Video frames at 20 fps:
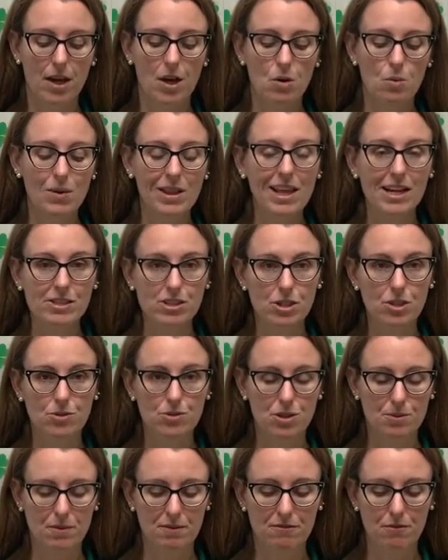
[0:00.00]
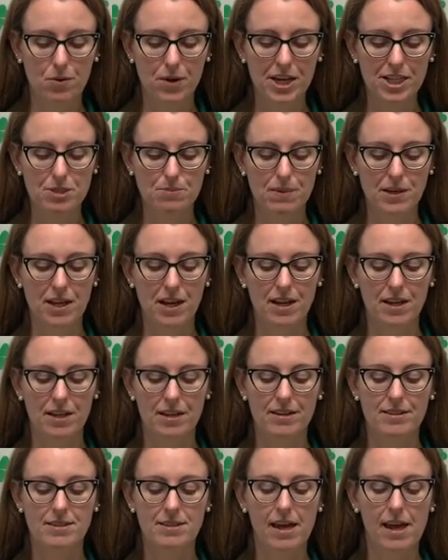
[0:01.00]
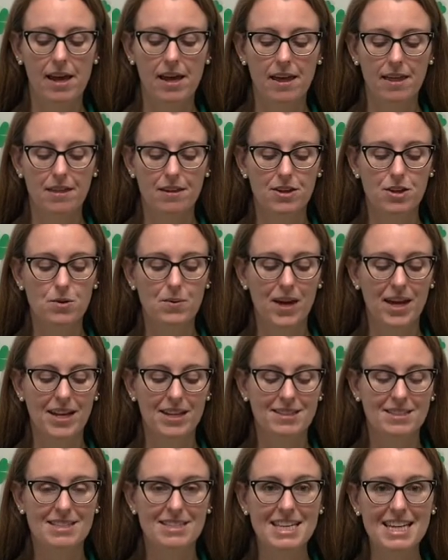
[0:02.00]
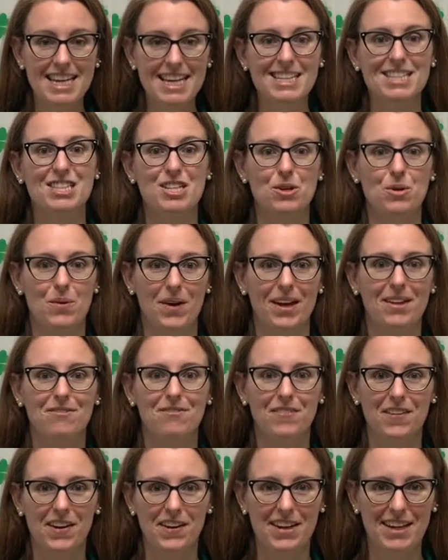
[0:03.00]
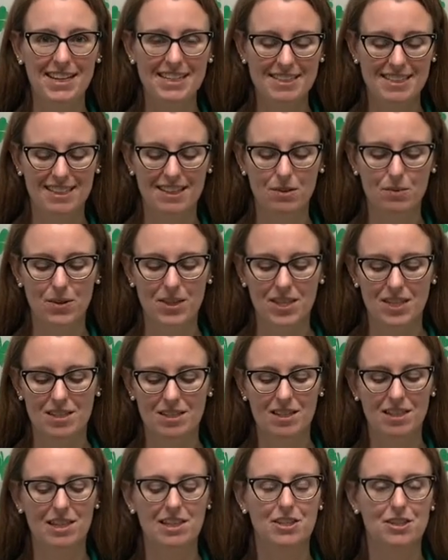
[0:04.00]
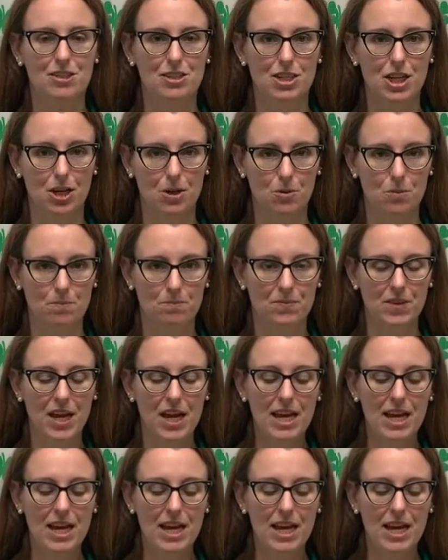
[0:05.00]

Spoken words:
We like to use them in 4-H because you can see into it very easily with this clear dome.